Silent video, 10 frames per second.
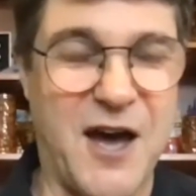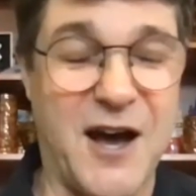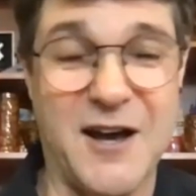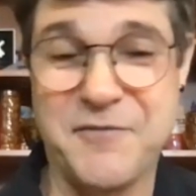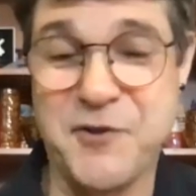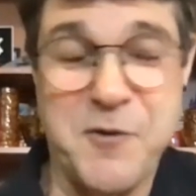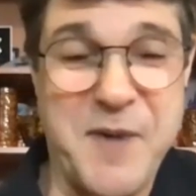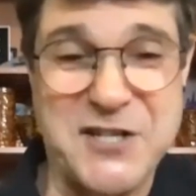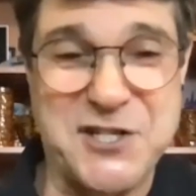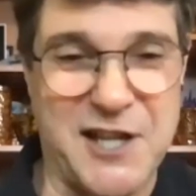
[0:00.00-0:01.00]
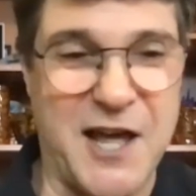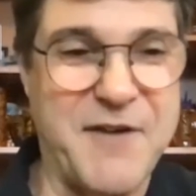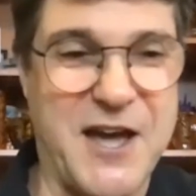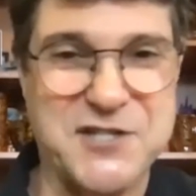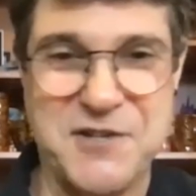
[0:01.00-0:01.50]
If you imagine a
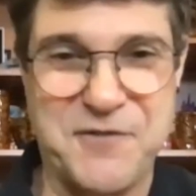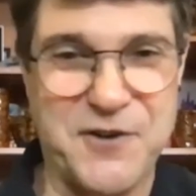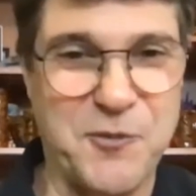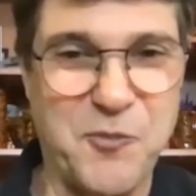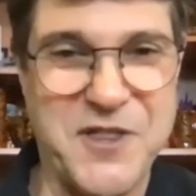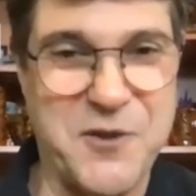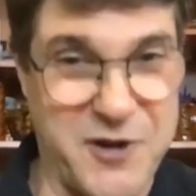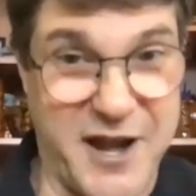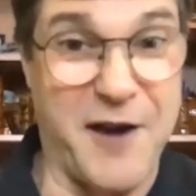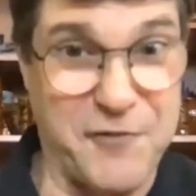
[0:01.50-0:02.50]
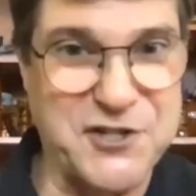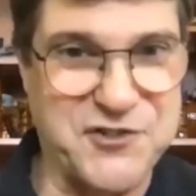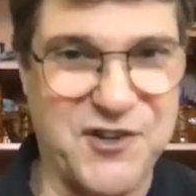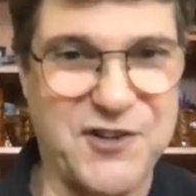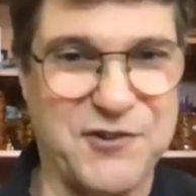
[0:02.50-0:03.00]
live action film with every
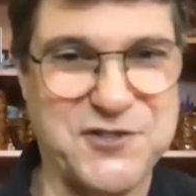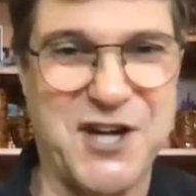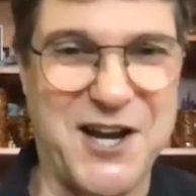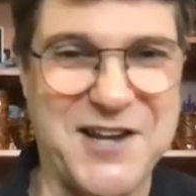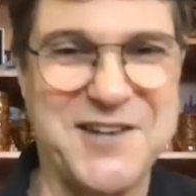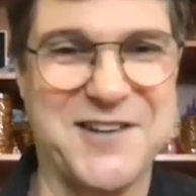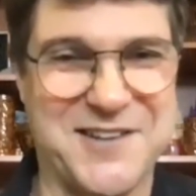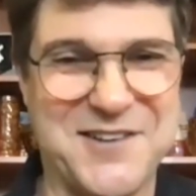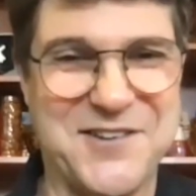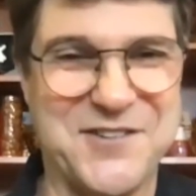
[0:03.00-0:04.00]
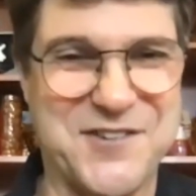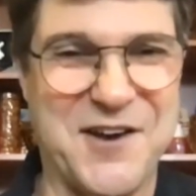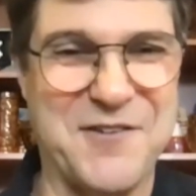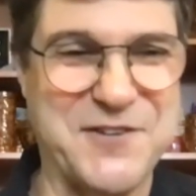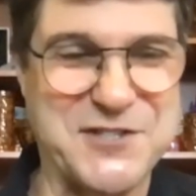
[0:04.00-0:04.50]
single shot is
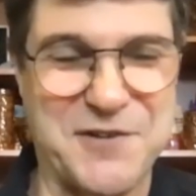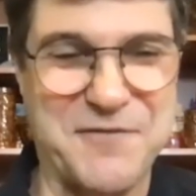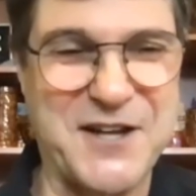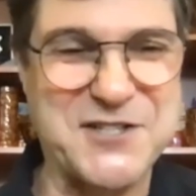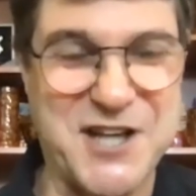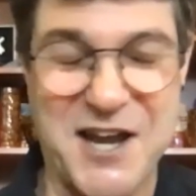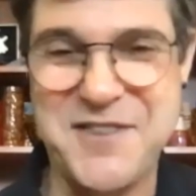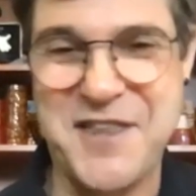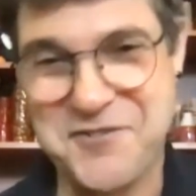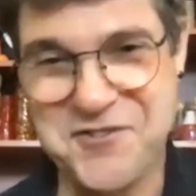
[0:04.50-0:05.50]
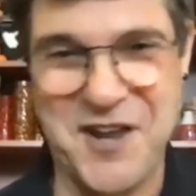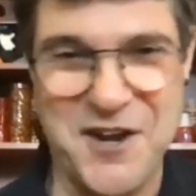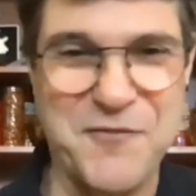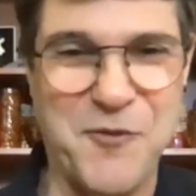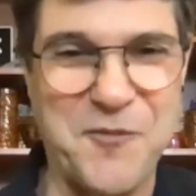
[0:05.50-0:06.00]
a visual effects shot, that's
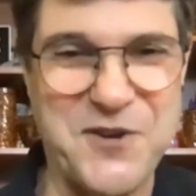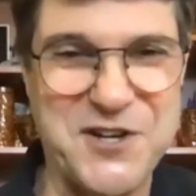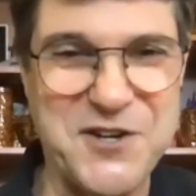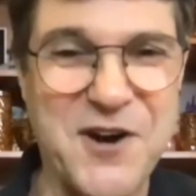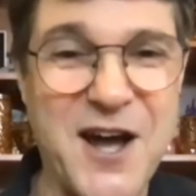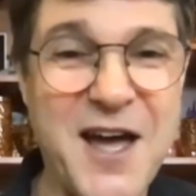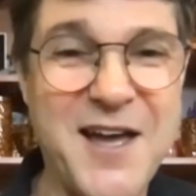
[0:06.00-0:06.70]
kind of what we do.